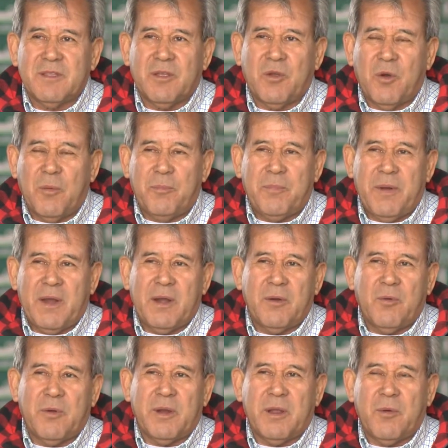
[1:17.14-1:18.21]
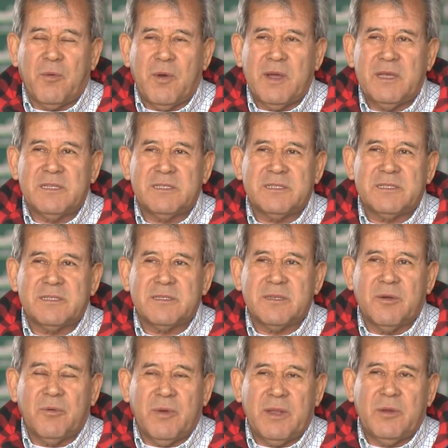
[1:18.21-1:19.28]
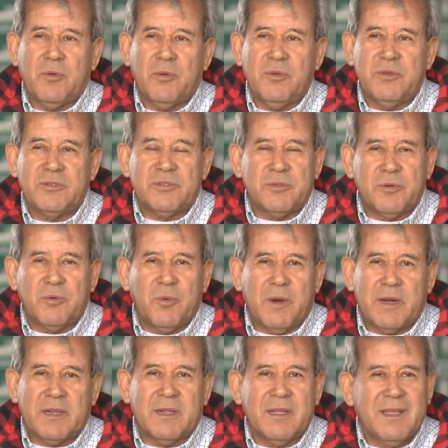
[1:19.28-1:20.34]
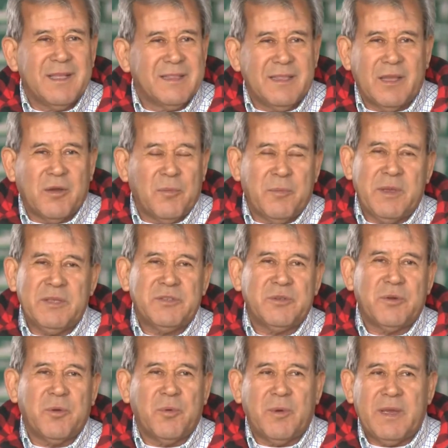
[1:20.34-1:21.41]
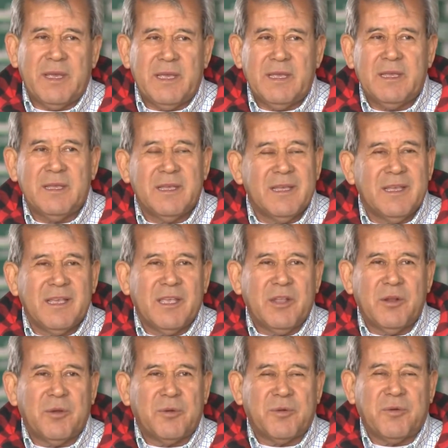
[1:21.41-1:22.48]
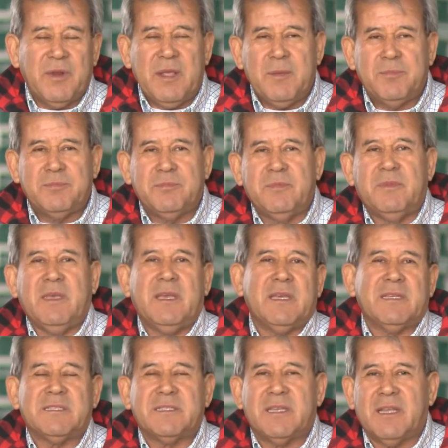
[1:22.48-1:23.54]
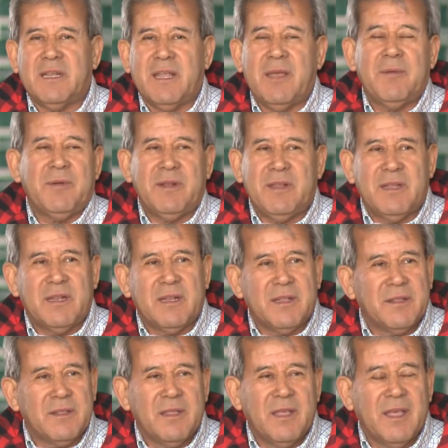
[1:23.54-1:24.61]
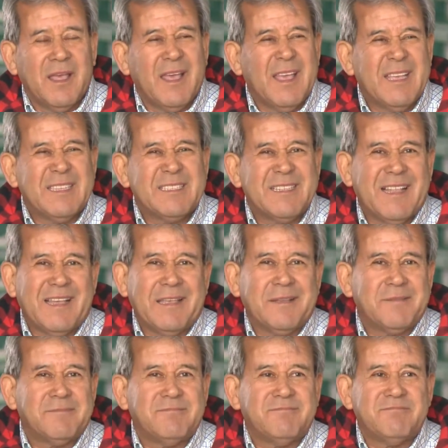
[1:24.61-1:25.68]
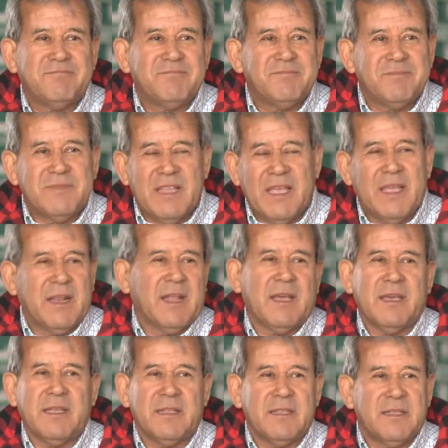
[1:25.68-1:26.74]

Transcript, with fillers: compare what I was when we used to work the conventional way, you know, rip, disc, and everything. It's like day and night.